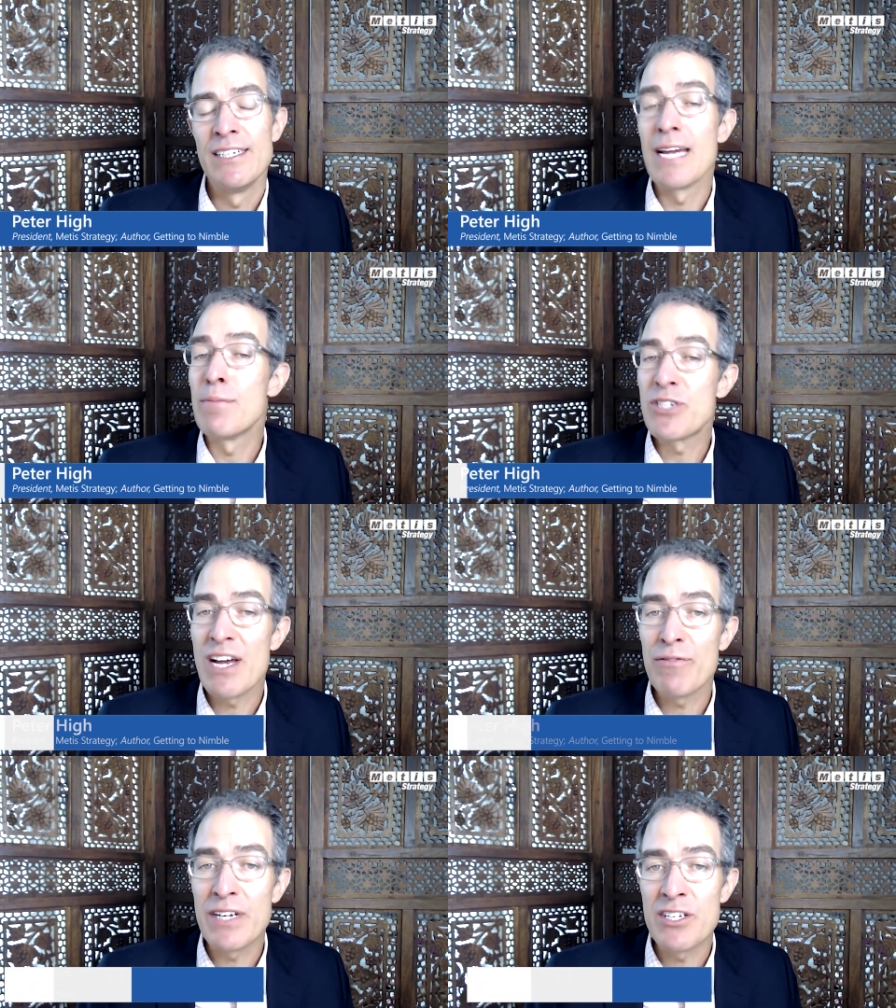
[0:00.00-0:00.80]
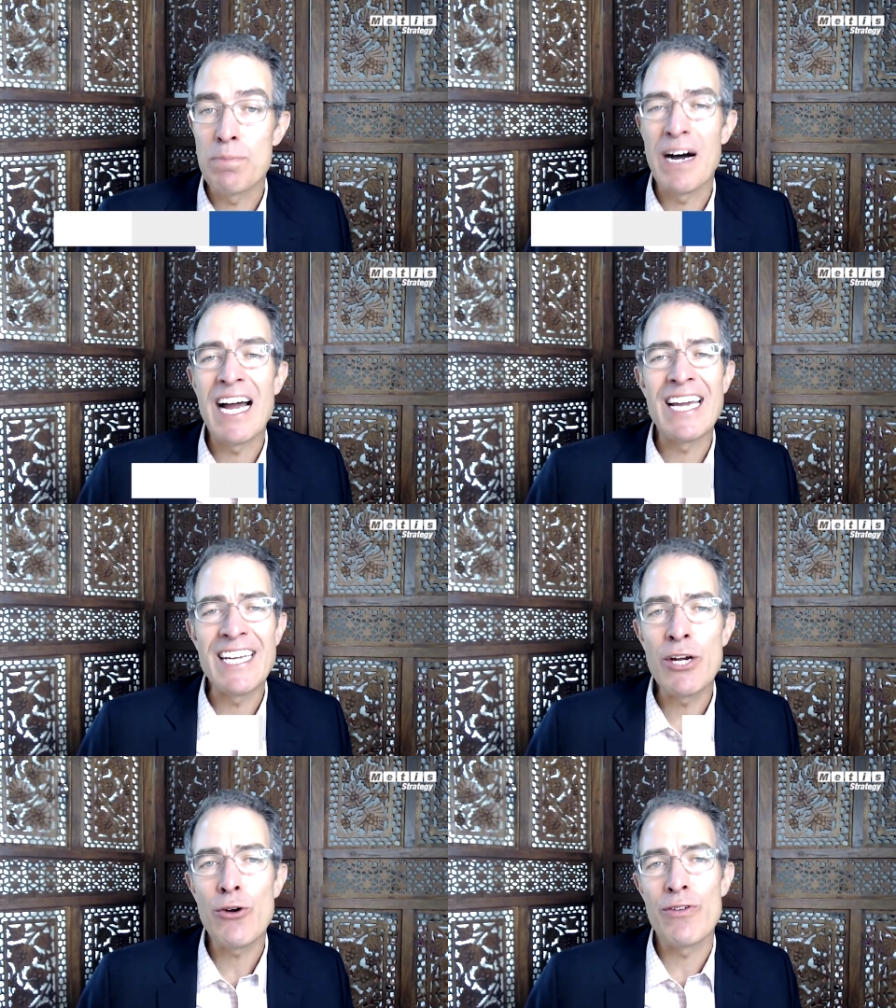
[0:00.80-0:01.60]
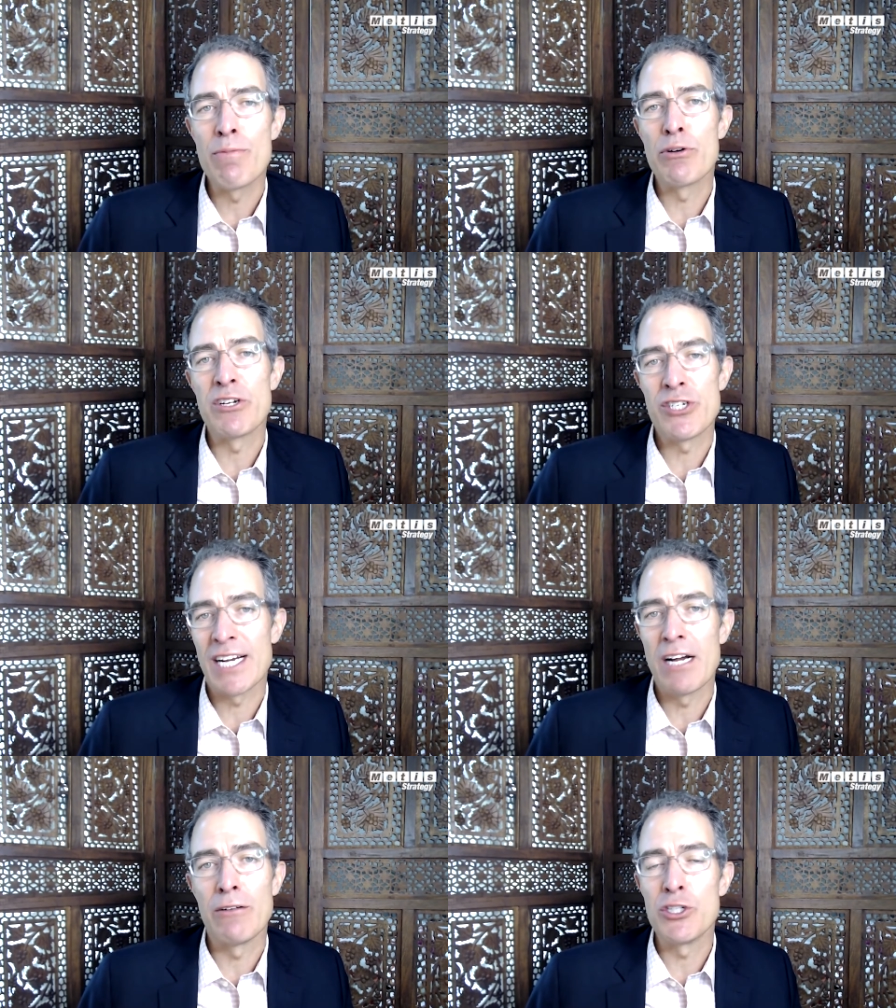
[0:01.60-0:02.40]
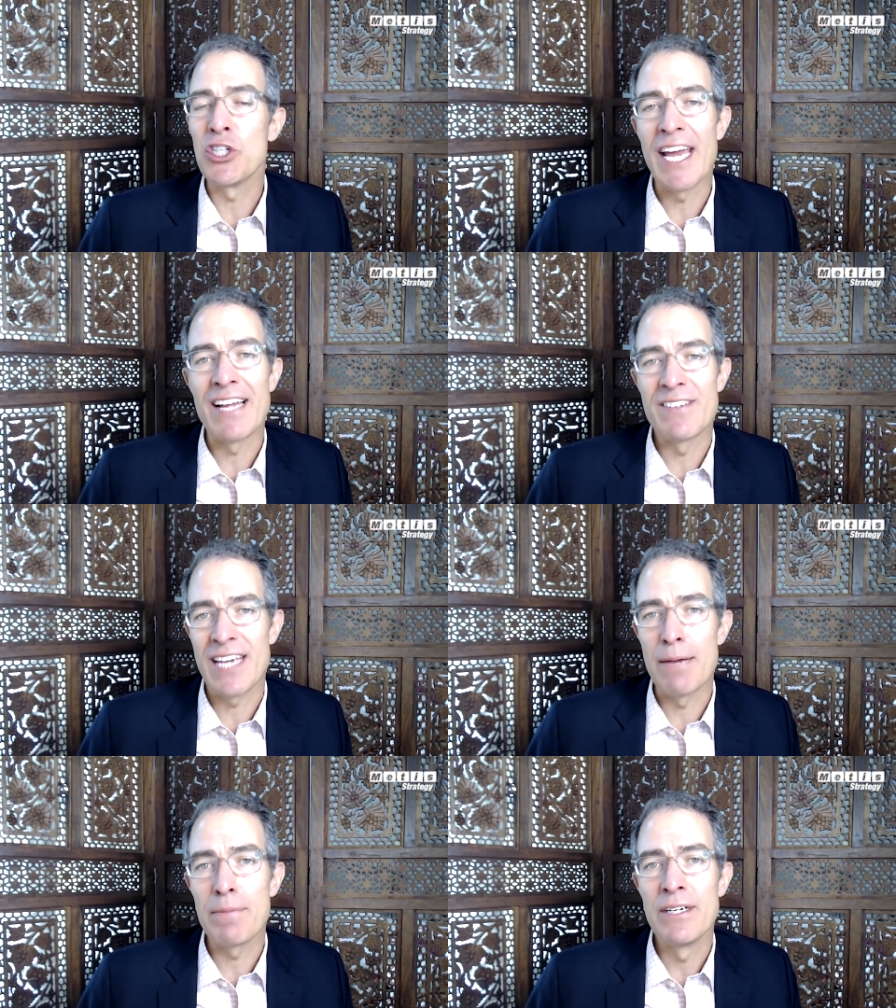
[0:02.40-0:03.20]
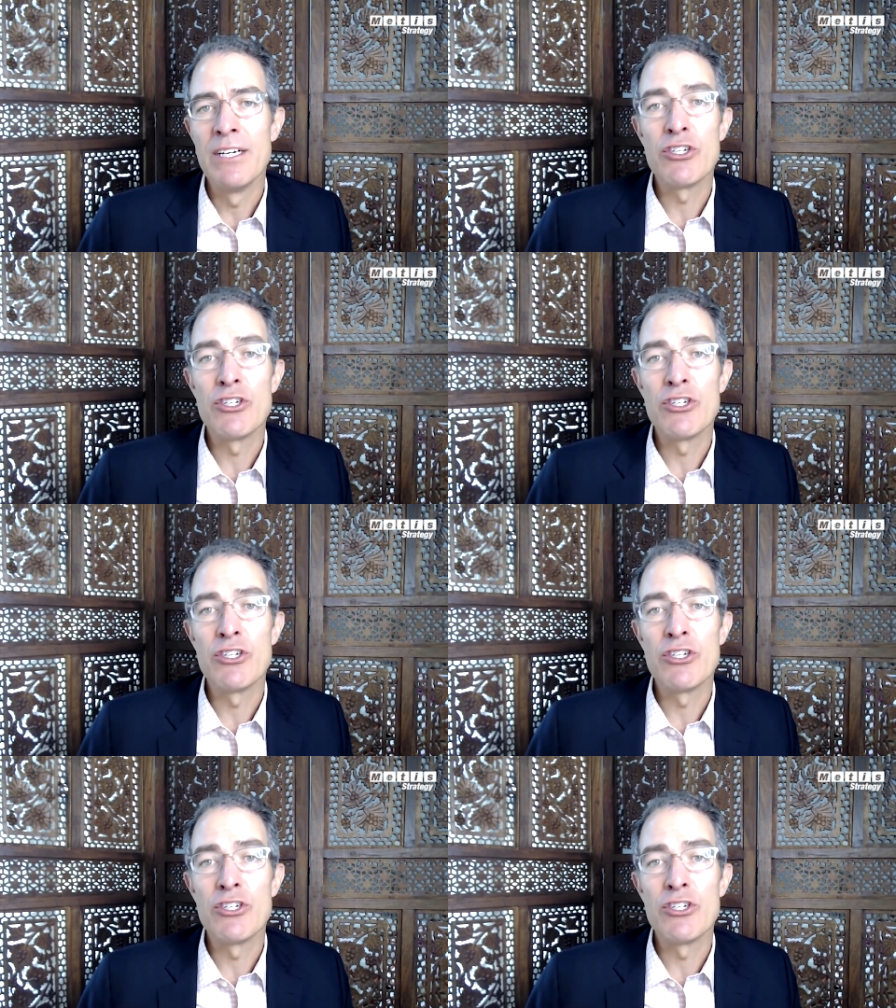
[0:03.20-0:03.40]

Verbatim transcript: Dame Stephanie is a pioneer in the British technology landscape.